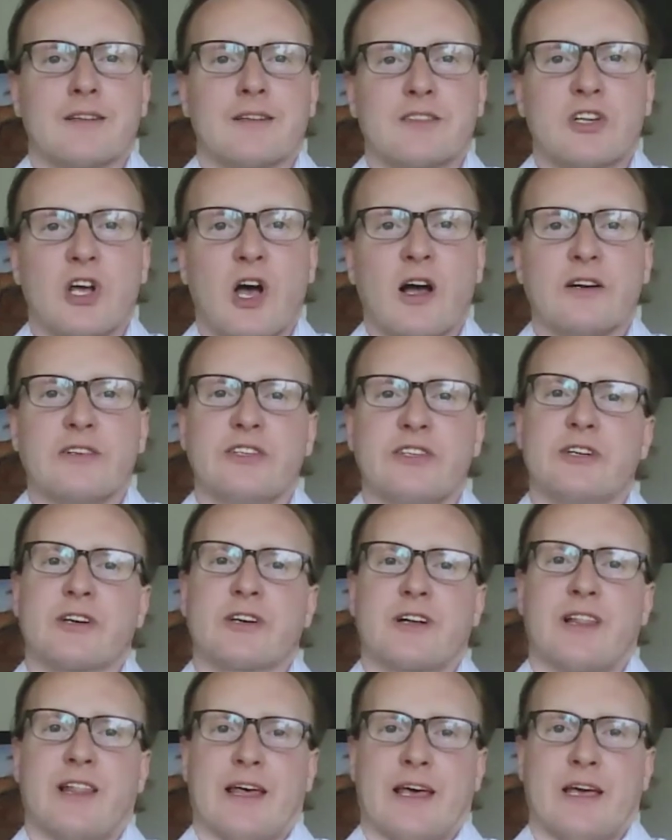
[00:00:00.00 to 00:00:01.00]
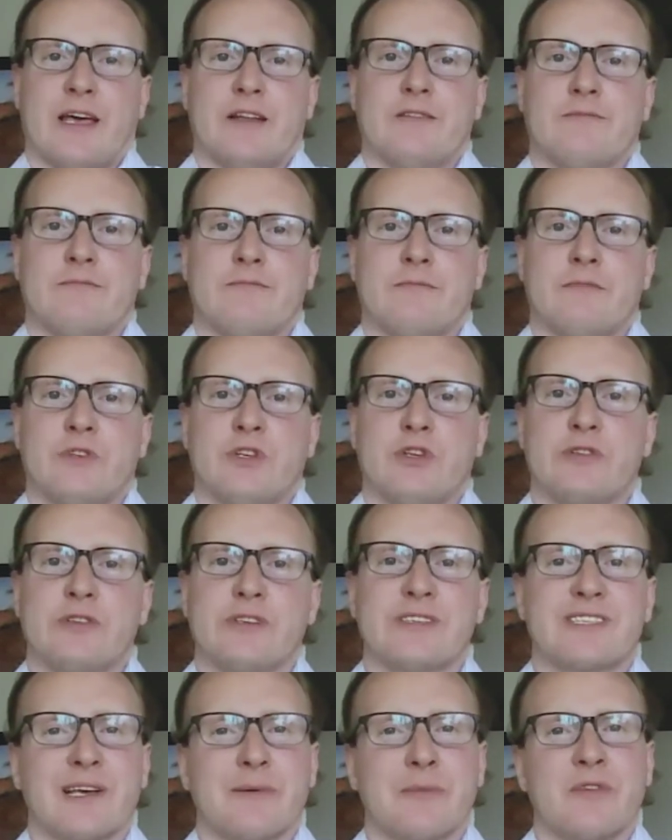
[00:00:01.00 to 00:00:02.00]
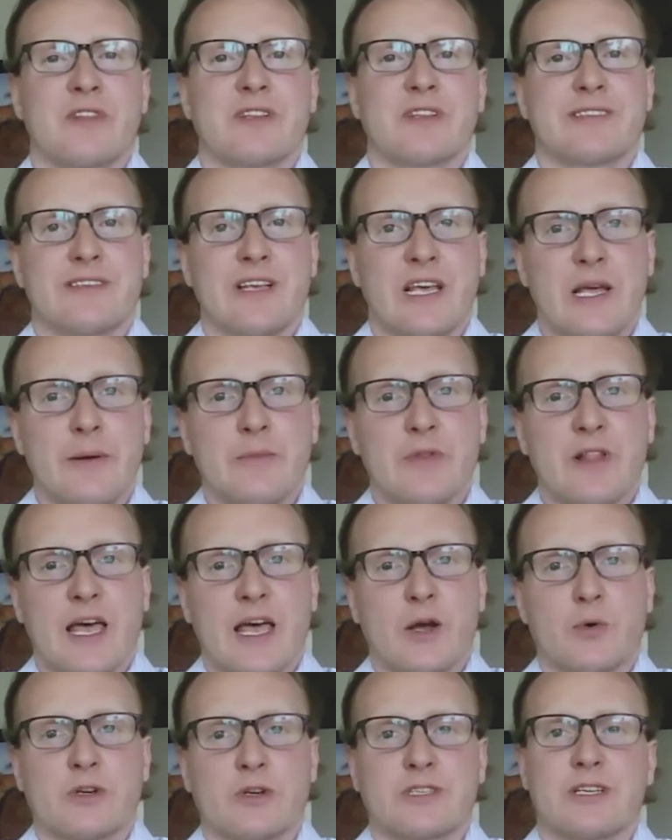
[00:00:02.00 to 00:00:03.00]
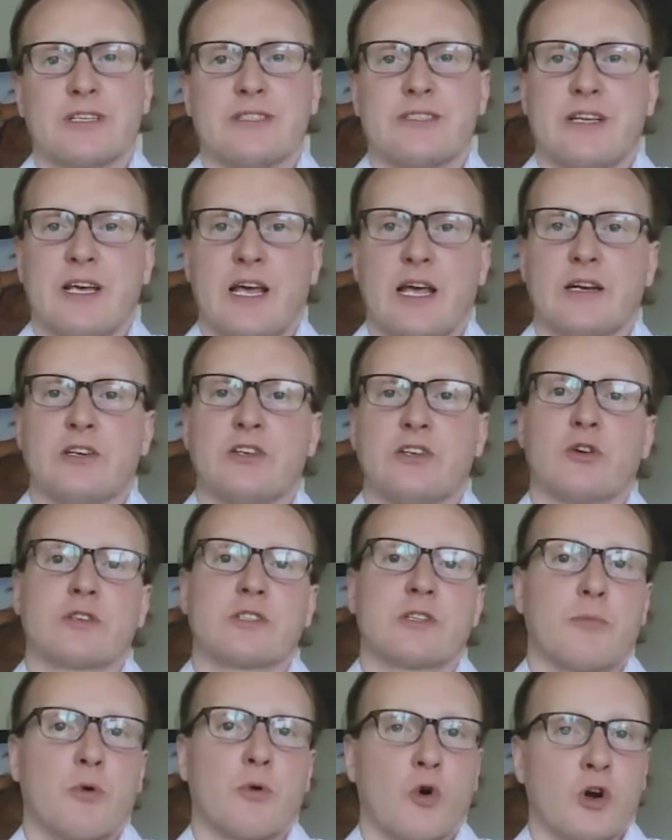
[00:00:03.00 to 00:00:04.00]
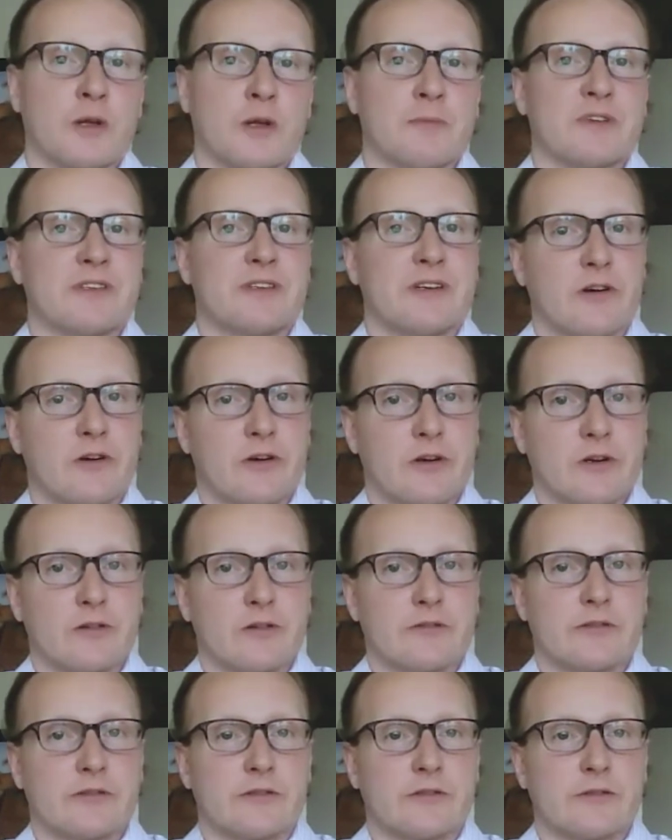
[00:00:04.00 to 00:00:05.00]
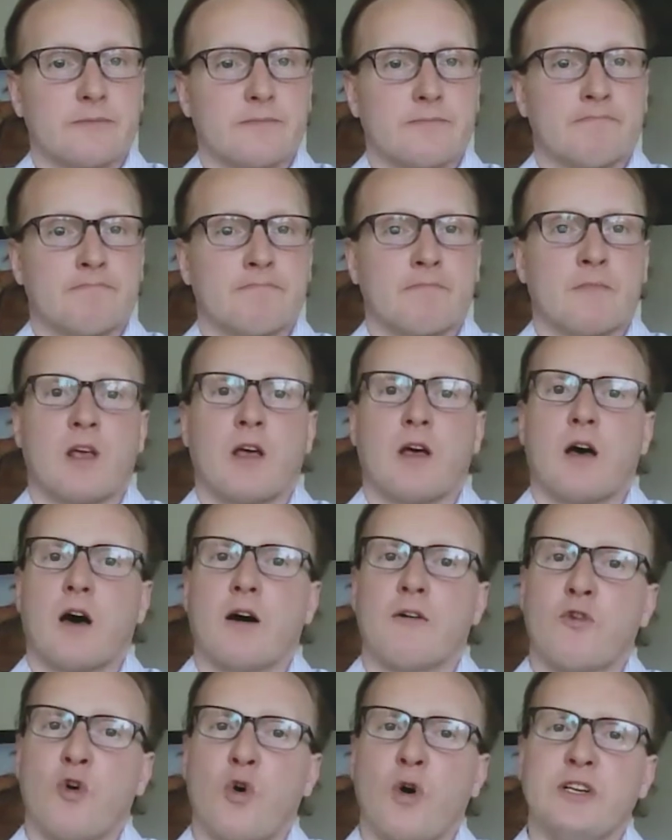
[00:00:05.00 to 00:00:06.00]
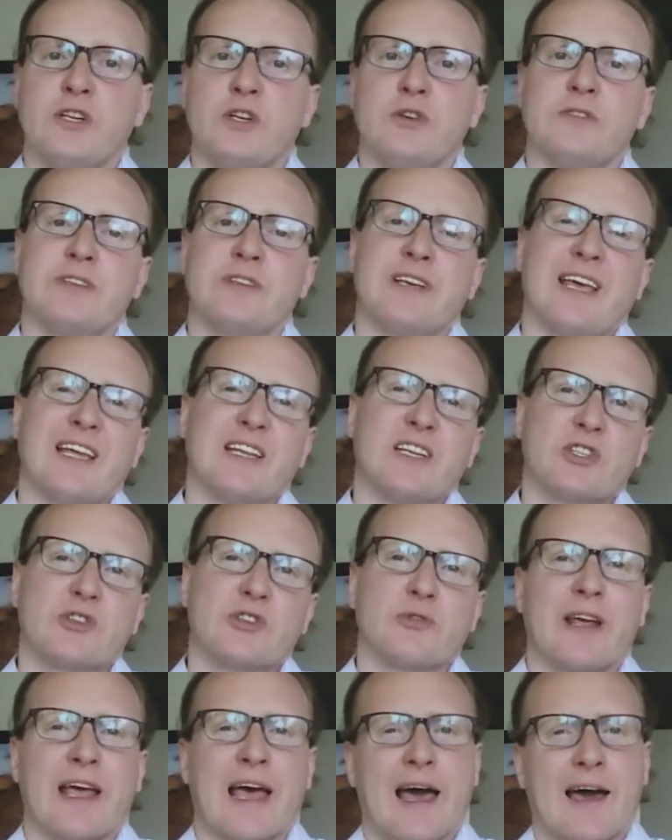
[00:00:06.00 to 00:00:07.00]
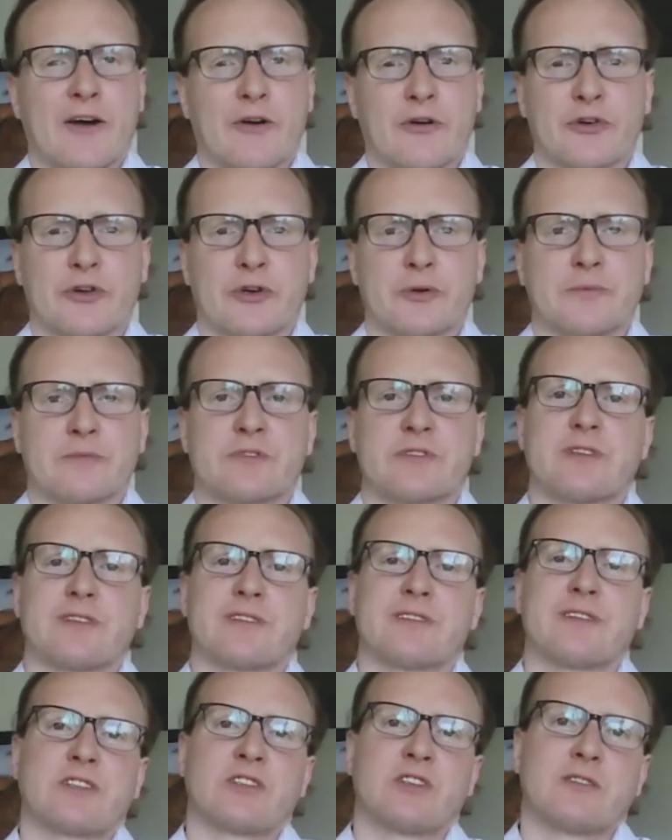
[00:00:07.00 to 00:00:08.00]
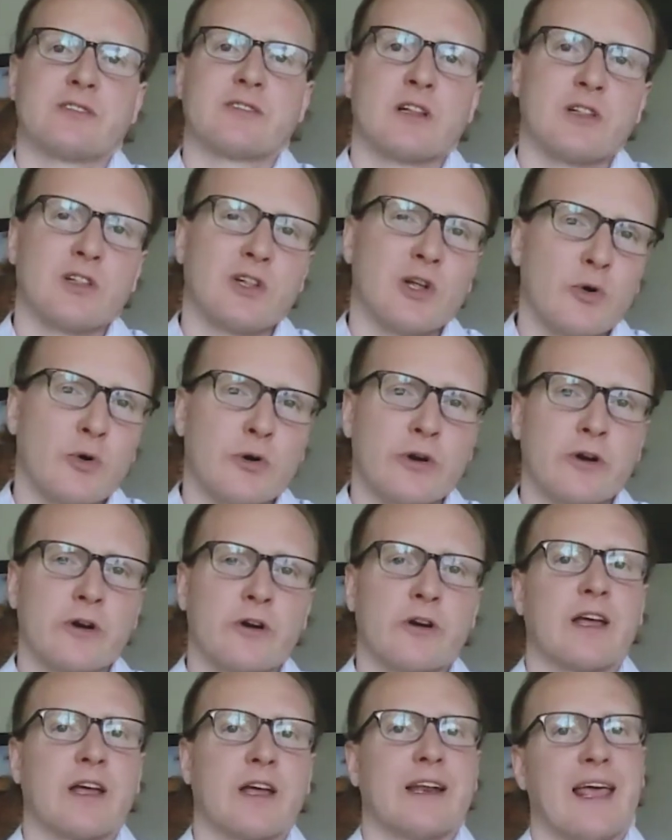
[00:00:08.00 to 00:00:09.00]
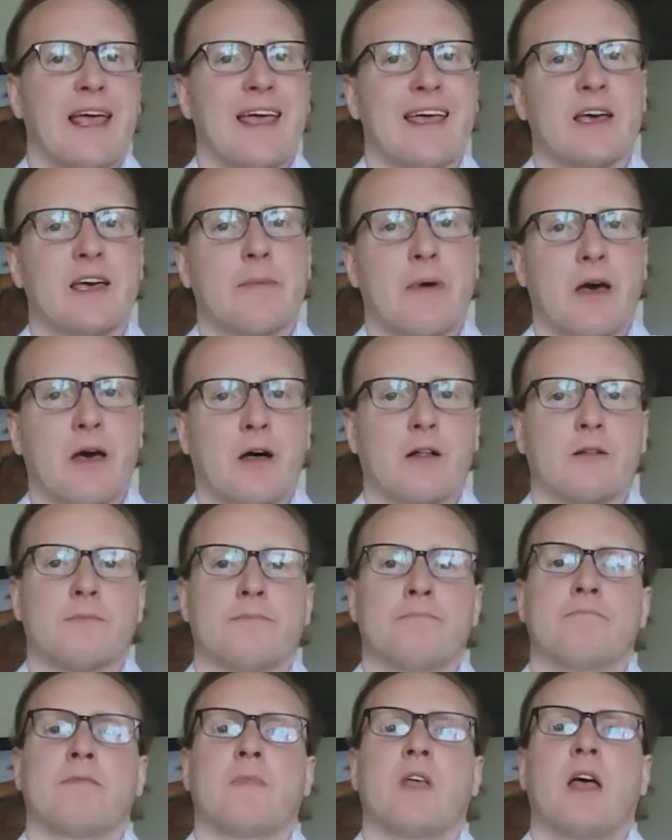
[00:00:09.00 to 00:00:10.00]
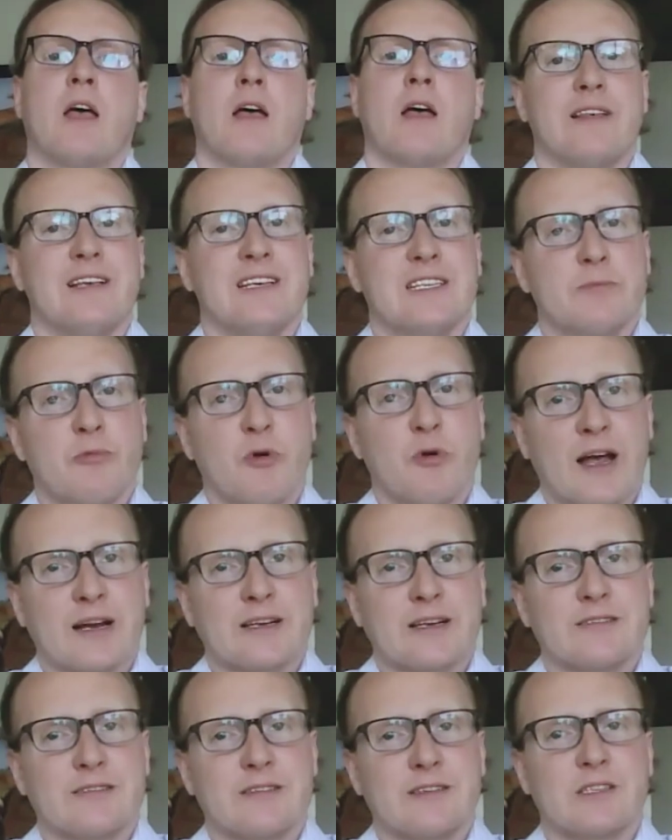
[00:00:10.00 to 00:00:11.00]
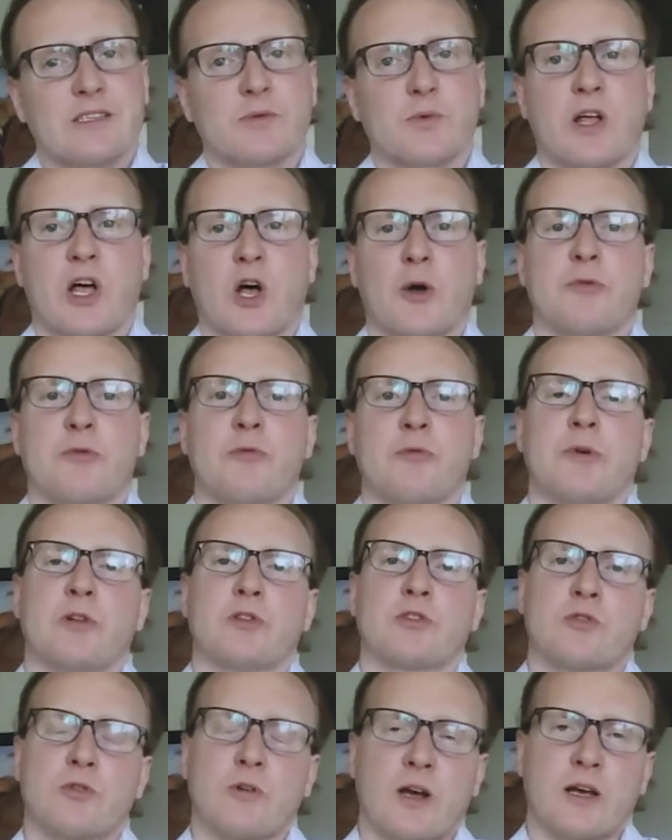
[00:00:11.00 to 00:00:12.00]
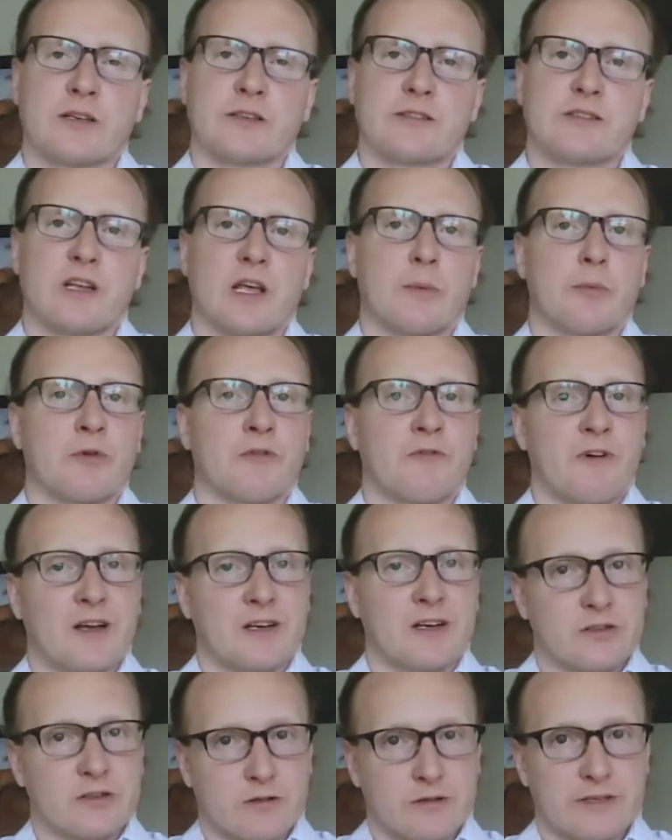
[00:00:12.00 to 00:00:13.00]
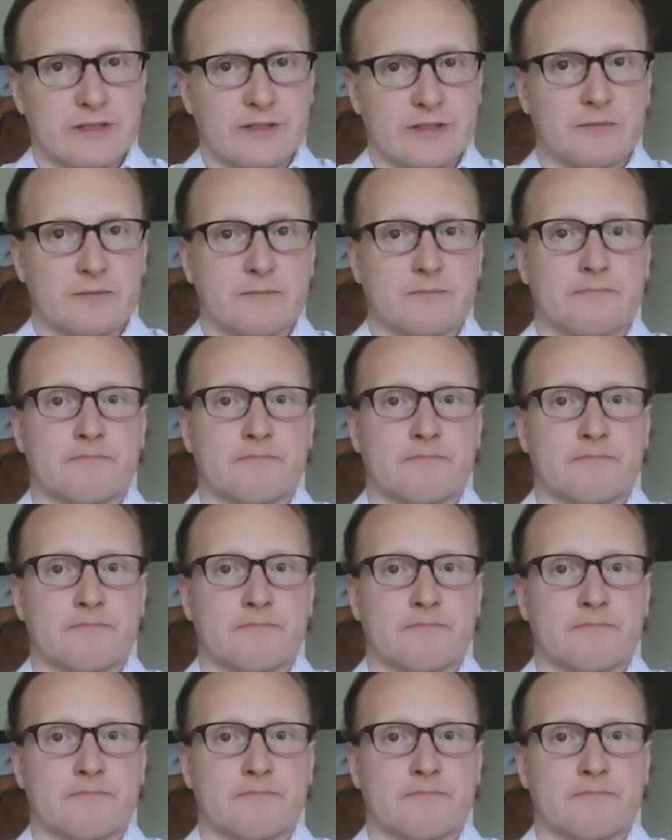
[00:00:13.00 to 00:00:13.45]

Talk to your client using some of the same language contained in your supporting materials. Avoid using industry acronyms such as LOADER and AML. These practices will help you build trust and professionalism.